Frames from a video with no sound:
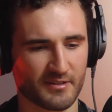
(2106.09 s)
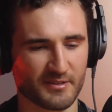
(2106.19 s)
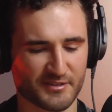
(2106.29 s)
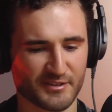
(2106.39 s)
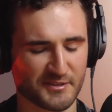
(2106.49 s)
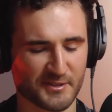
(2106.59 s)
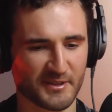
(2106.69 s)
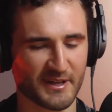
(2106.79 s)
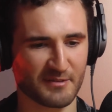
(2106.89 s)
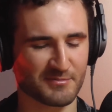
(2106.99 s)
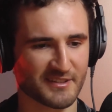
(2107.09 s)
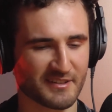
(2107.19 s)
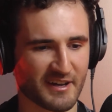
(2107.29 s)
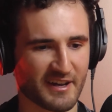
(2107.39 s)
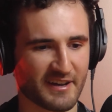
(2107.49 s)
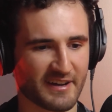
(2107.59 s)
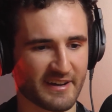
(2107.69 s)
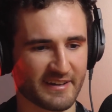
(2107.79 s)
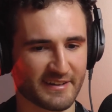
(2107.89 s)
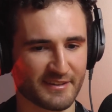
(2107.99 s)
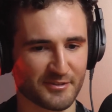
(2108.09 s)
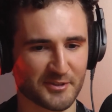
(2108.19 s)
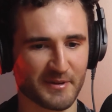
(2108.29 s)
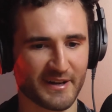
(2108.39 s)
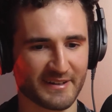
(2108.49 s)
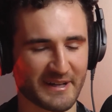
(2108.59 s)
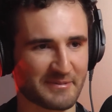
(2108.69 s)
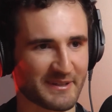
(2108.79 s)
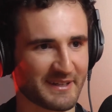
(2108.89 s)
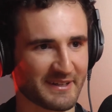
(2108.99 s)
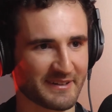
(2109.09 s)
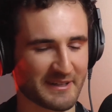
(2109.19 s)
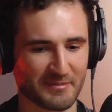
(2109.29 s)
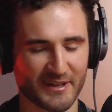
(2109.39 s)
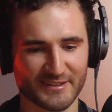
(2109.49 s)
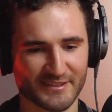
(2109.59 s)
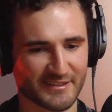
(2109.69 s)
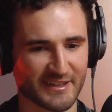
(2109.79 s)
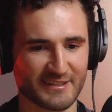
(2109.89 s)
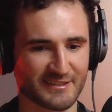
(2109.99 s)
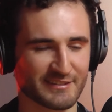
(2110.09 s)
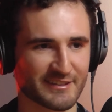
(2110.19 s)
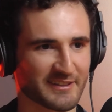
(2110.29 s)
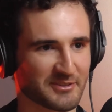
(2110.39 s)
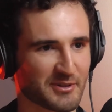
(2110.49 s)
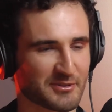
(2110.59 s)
It's not like I thought about coming here and I'm like, this is the easiest thing in the